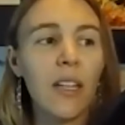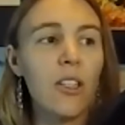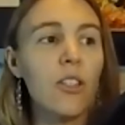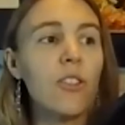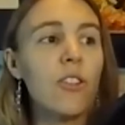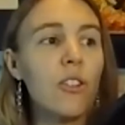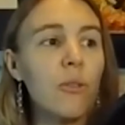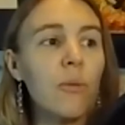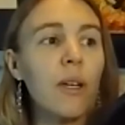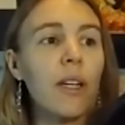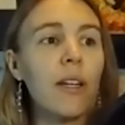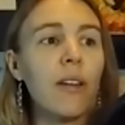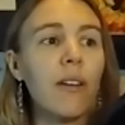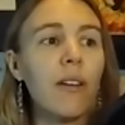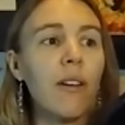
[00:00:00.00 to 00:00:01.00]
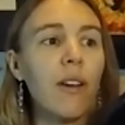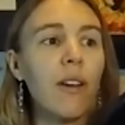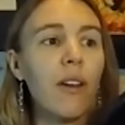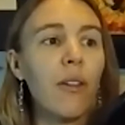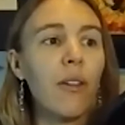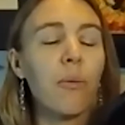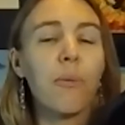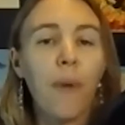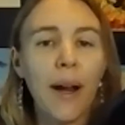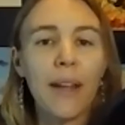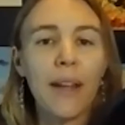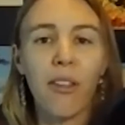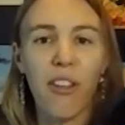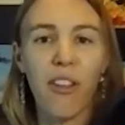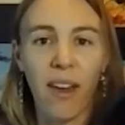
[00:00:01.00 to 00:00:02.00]
to doing the
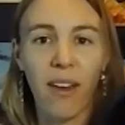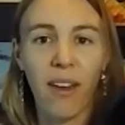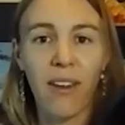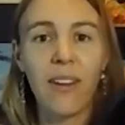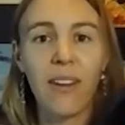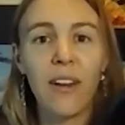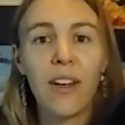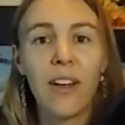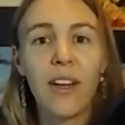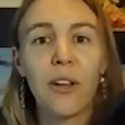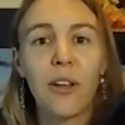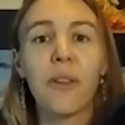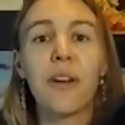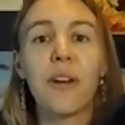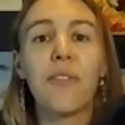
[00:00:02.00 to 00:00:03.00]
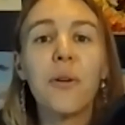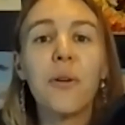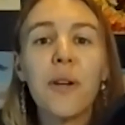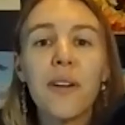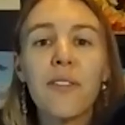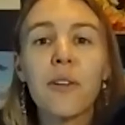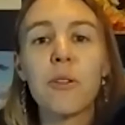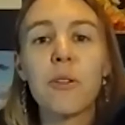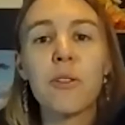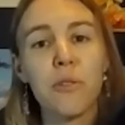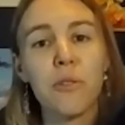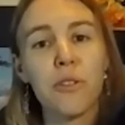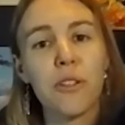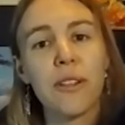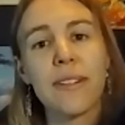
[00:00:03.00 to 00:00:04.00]
right thing, that if you give them a
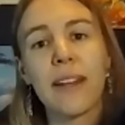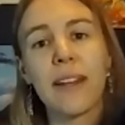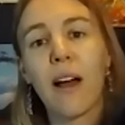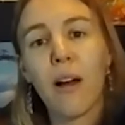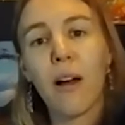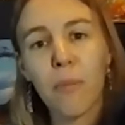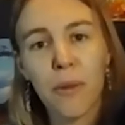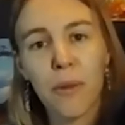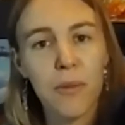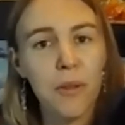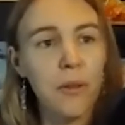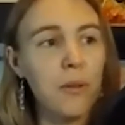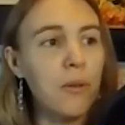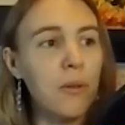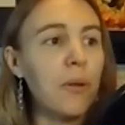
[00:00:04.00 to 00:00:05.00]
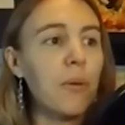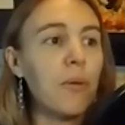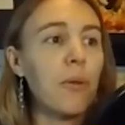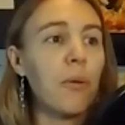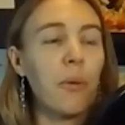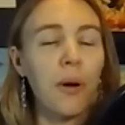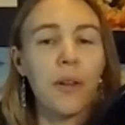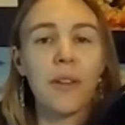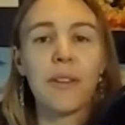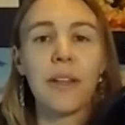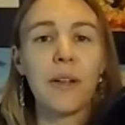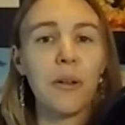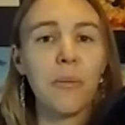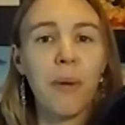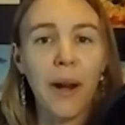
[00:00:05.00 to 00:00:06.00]
solution that's going to help them do the work that
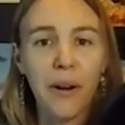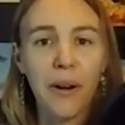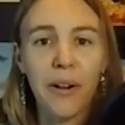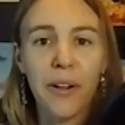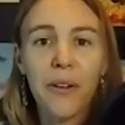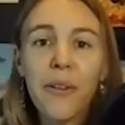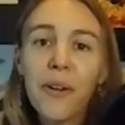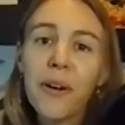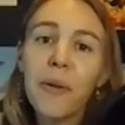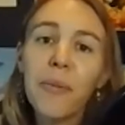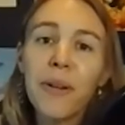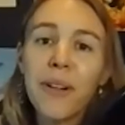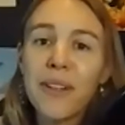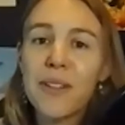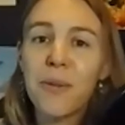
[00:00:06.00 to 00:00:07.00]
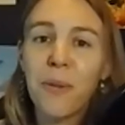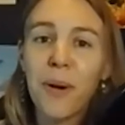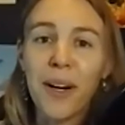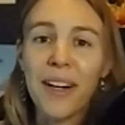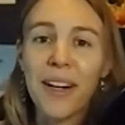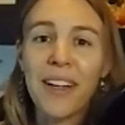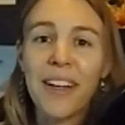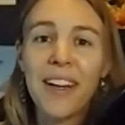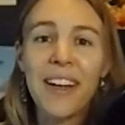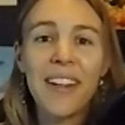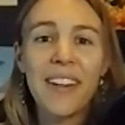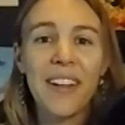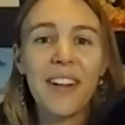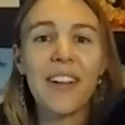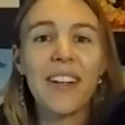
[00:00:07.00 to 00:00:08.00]
they do better, they're going to put it into work.
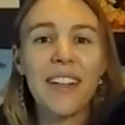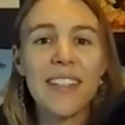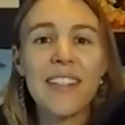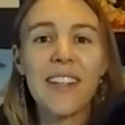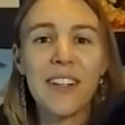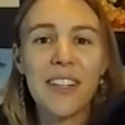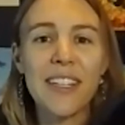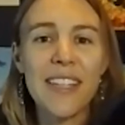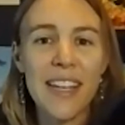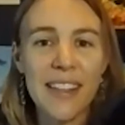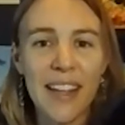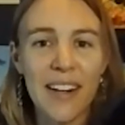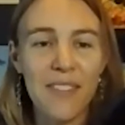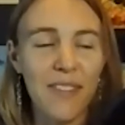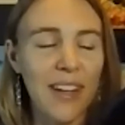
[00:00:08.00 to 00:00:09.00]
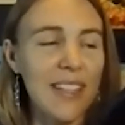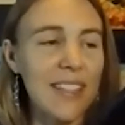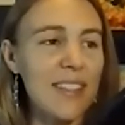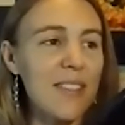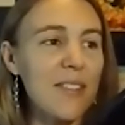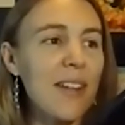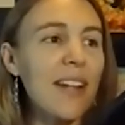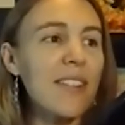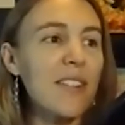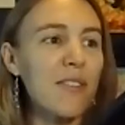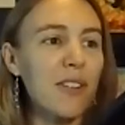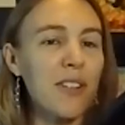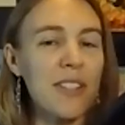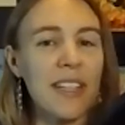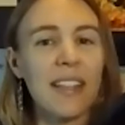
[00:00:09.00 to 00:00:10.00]
They're going to take that advice. And so that's the
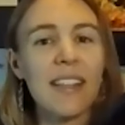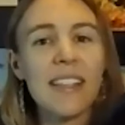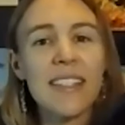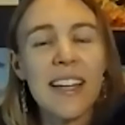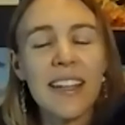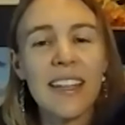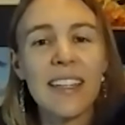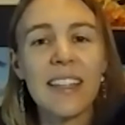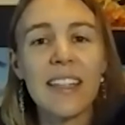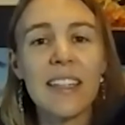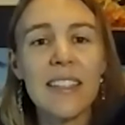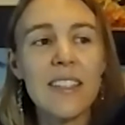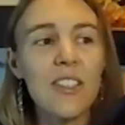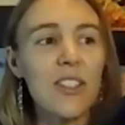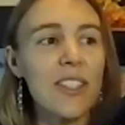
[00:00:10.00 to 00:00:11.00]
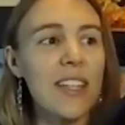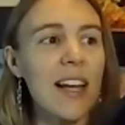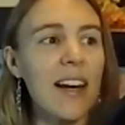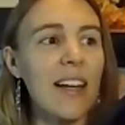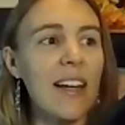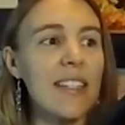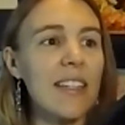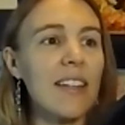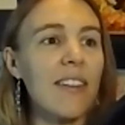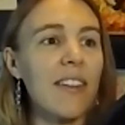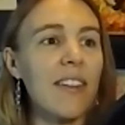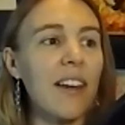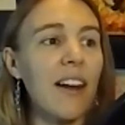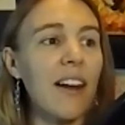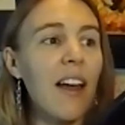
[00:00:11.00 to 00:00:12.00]
first thing. And the second is just that idea
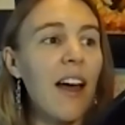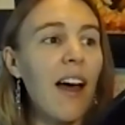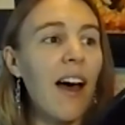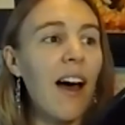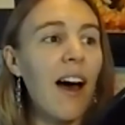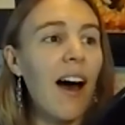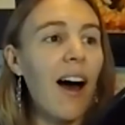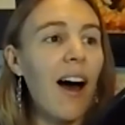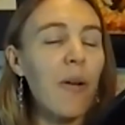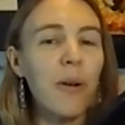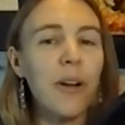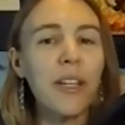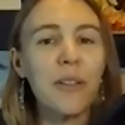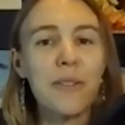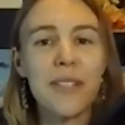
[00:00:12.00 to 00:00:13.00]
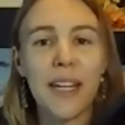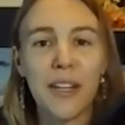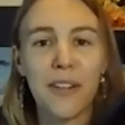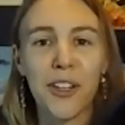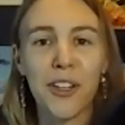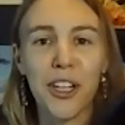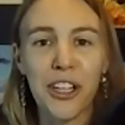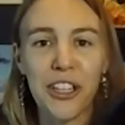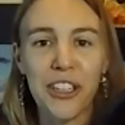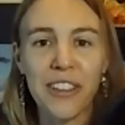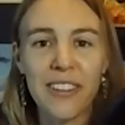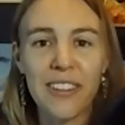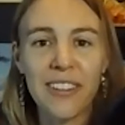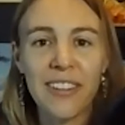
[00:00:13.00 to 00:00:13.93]
that I want to use data for good.